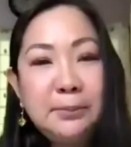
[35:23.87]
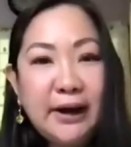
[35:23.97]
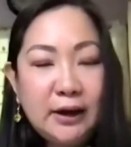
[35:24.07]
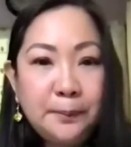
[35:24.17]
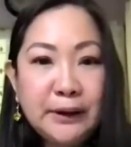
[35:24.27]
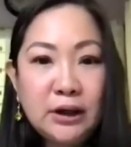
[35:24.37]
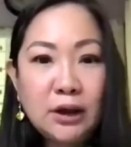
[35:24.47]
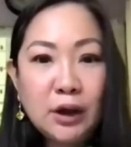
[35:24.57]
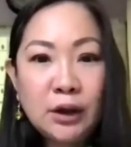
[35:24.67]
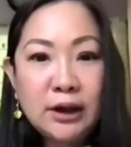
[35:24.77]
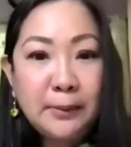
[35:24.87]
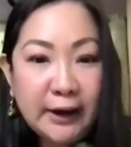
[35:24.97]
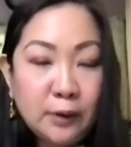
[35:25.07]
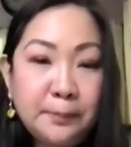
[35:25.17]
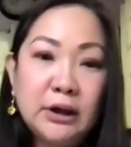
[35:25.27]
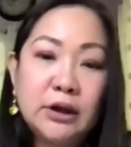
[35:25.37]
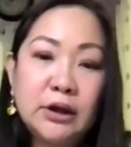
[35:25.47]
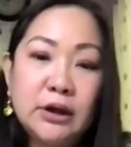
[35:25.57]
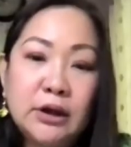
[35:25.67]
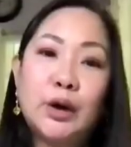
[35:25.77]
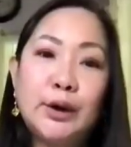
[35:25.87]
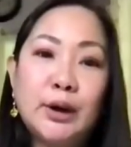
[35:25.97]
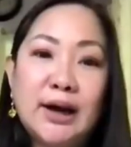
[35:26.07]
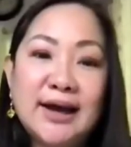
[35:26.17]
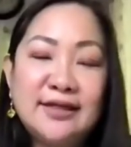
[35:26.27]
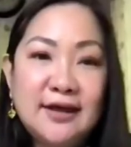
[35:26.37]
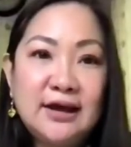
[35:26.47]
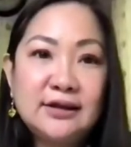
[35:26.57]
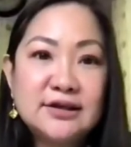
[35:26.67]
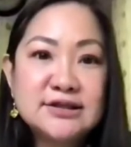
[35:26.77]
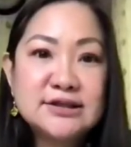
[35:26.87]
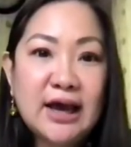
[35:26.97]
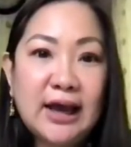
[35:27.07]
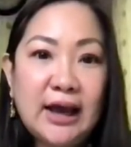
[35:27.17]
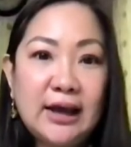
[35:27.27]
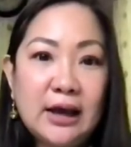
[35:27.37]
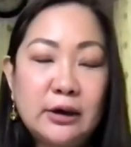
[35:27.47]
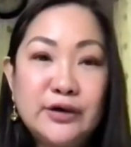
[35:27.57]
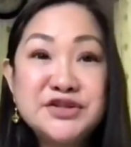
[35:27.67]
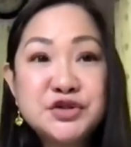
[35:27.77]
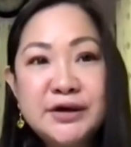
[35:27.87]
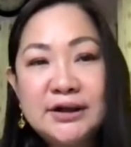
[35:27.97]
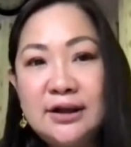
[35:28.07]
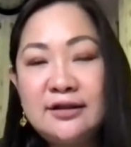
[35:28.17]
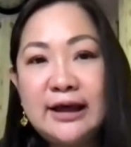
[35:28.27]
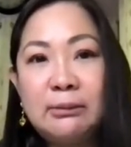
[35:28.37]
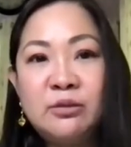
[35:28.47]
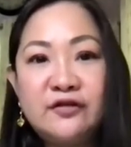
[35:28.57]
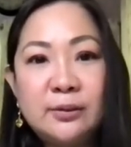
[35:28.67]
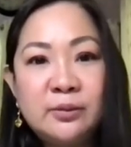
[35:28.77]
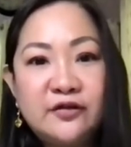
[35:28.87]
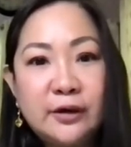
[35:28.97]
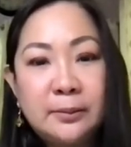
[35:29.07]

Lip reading: my opinion, Your Honor, I think it is. I restricting them from